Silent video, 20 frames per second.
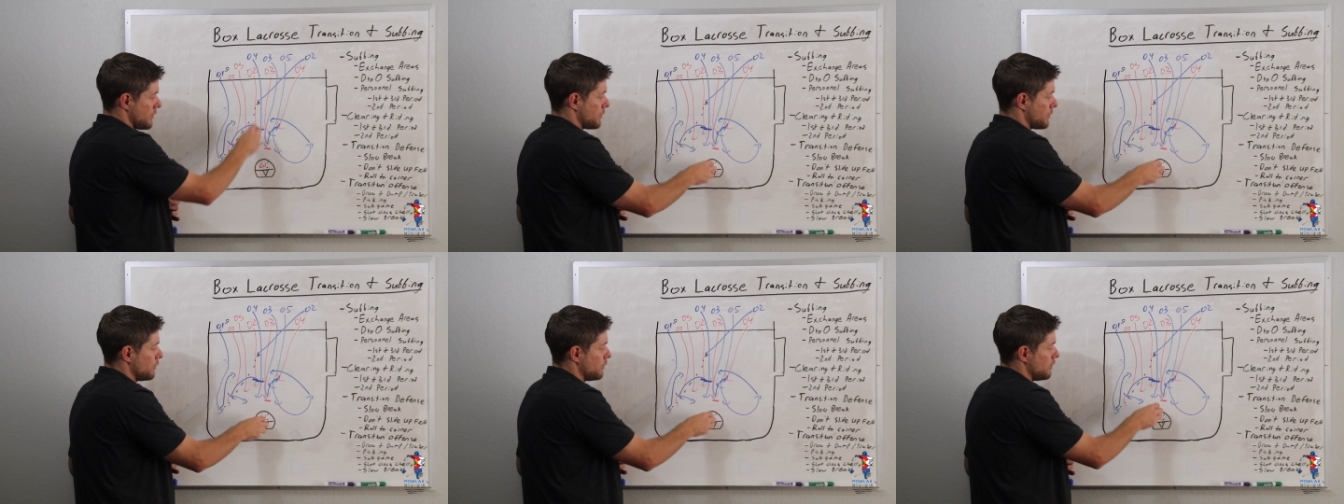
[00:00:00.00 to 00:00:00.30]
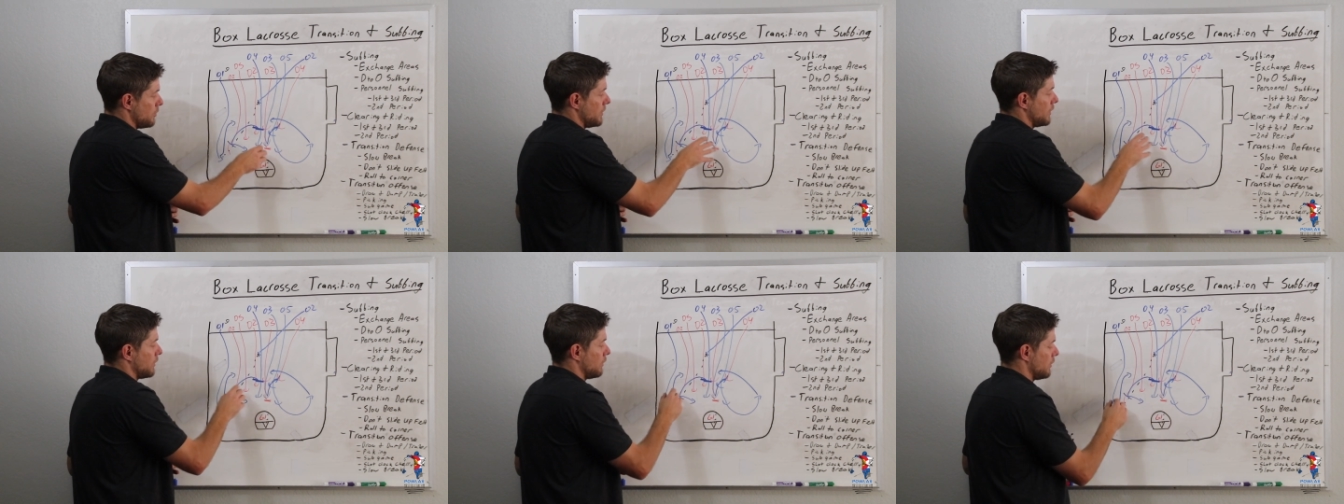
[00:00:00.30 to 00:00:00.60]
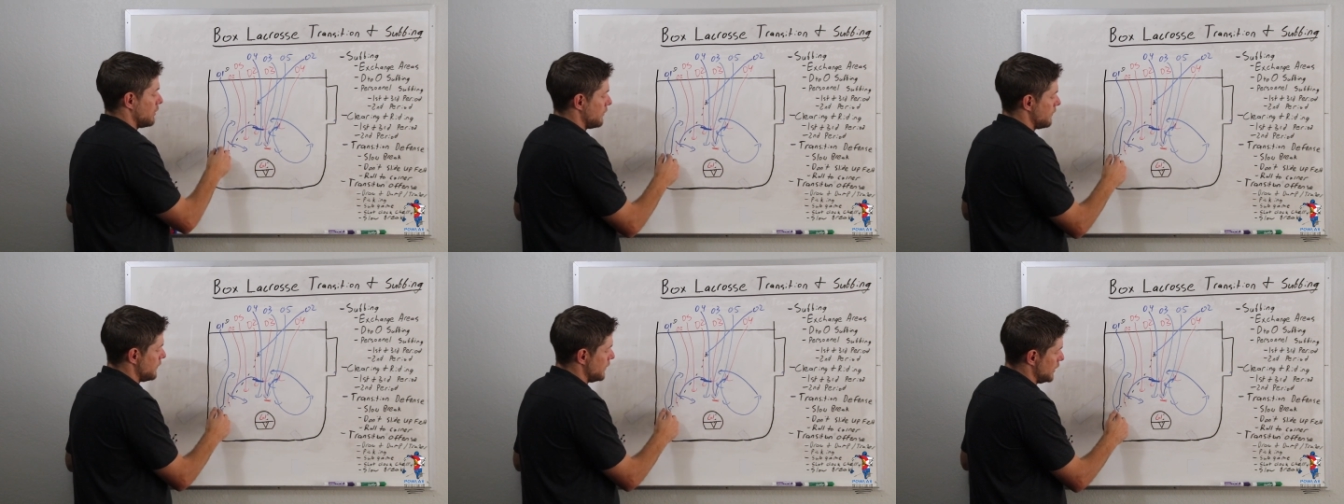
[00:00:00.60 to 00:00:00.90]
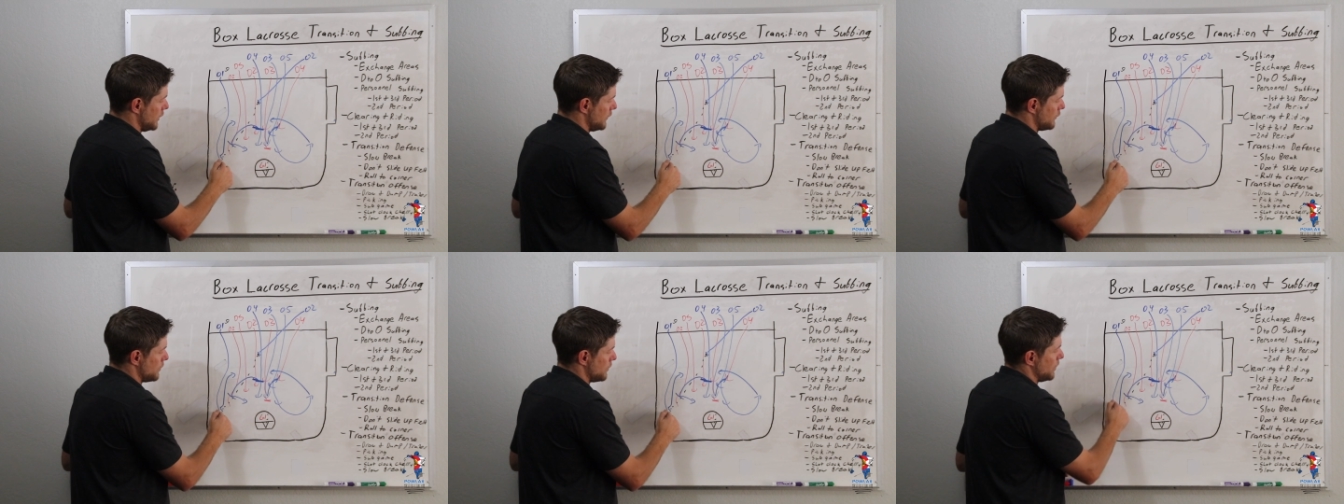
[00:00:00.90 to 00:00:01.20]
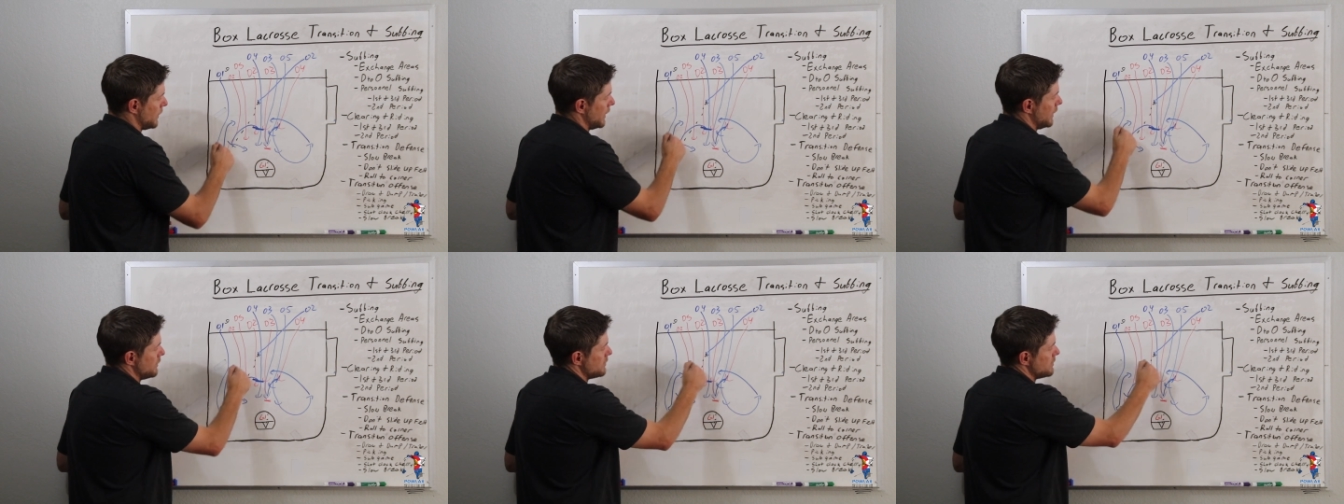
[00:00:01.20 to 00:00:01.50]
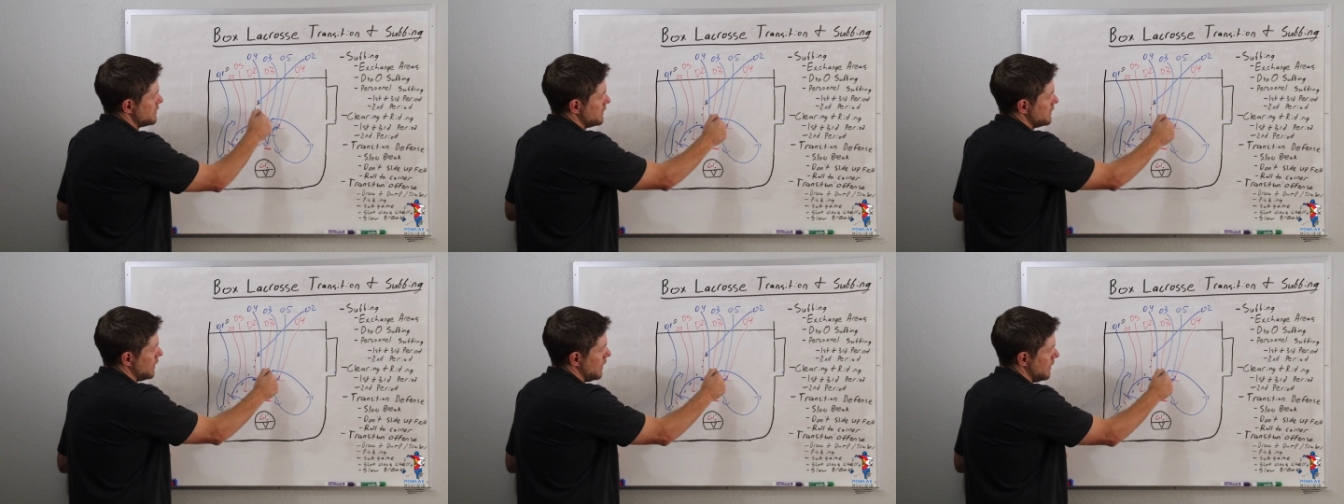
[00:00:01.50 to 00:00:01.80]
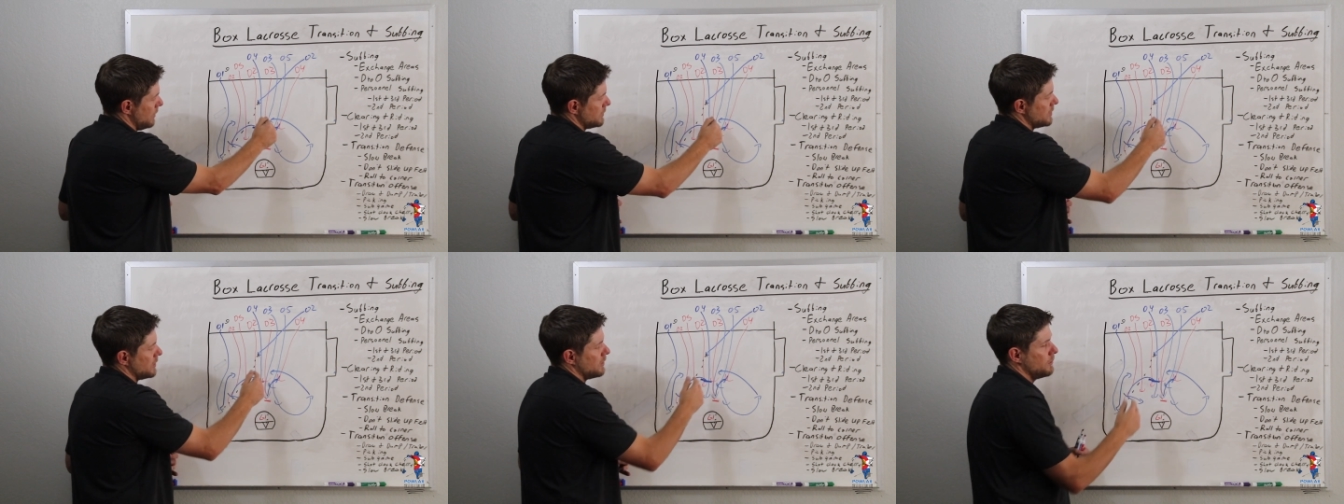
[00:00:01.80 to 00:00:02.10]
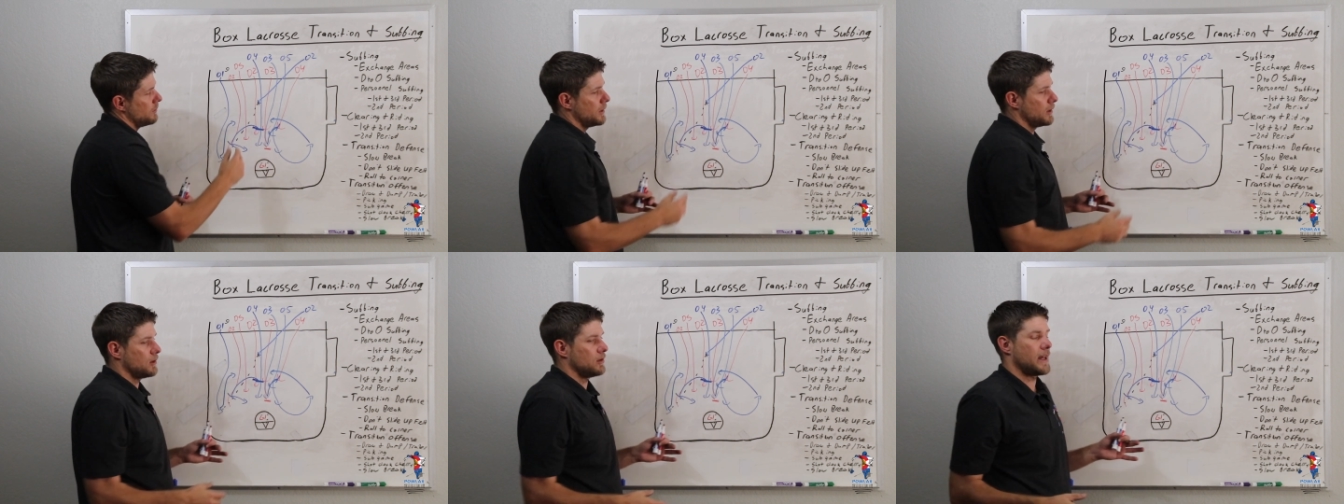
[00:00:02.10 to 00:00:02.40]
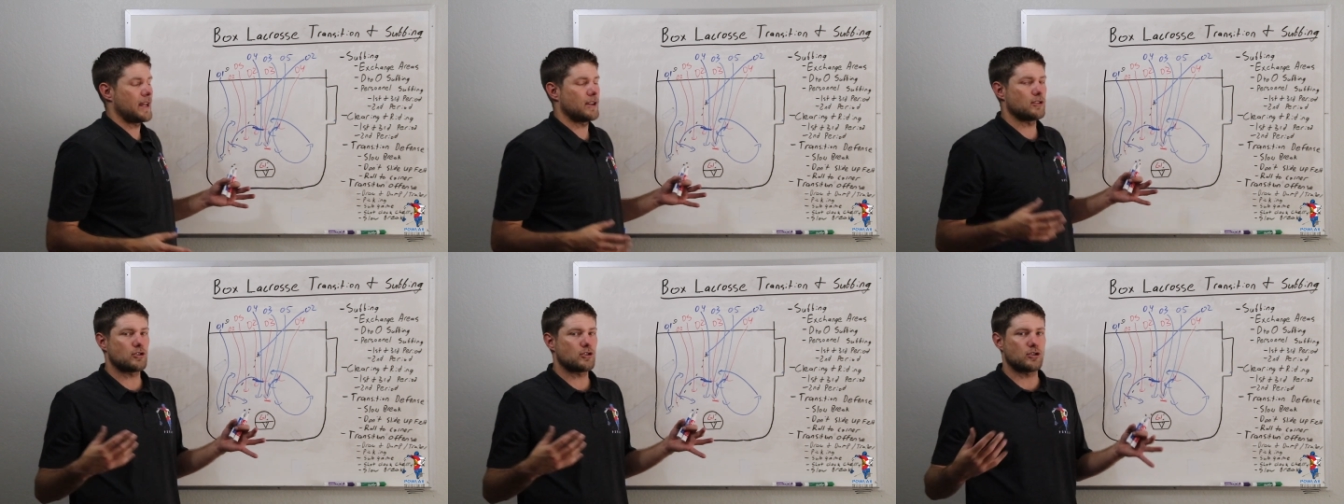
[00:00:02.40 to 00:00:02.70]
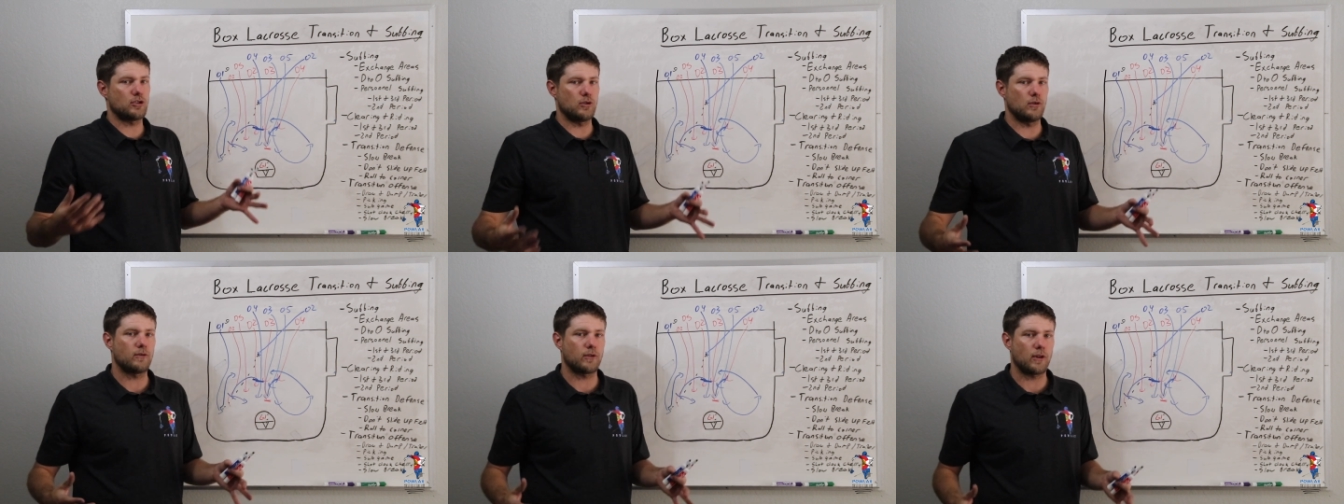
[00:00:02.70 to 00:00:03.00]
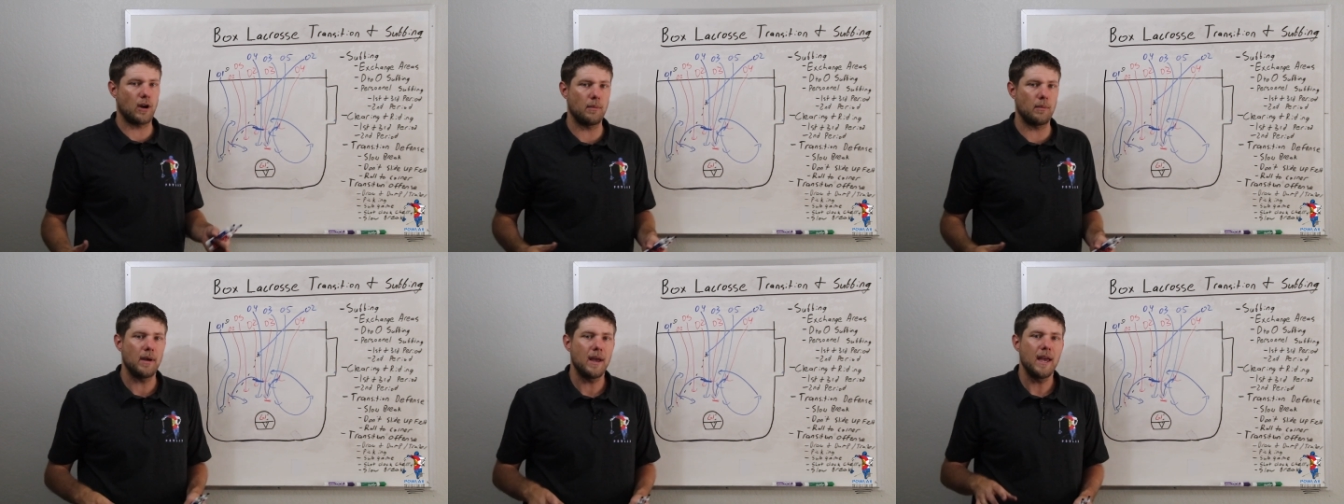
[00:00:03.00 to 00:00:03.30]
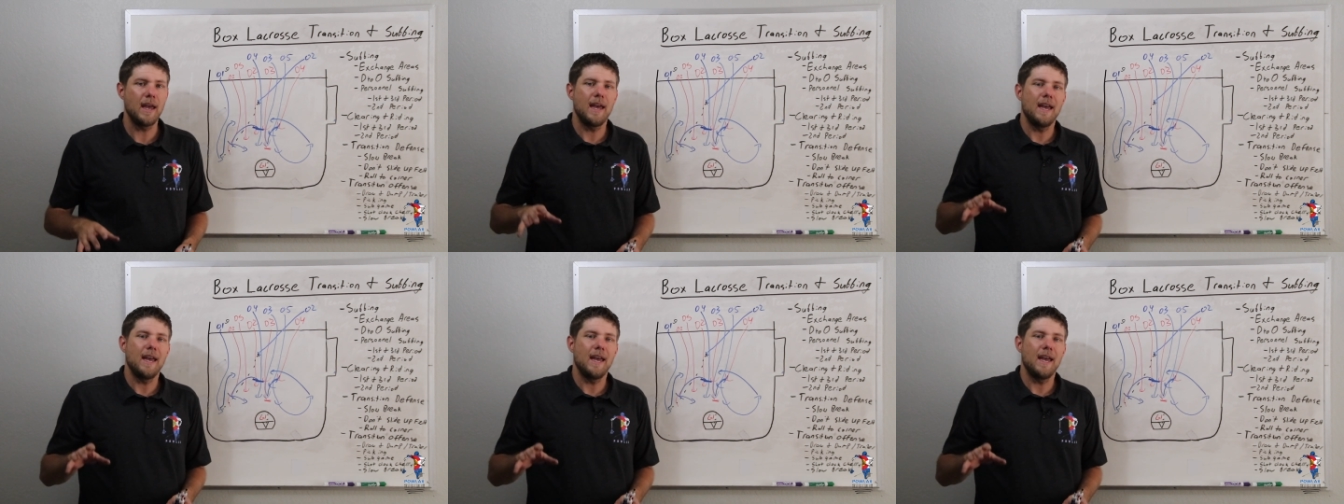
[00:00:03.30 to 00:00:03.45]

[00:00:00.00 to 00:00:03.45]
through the middle of the field for players to come to the middle and shoot from,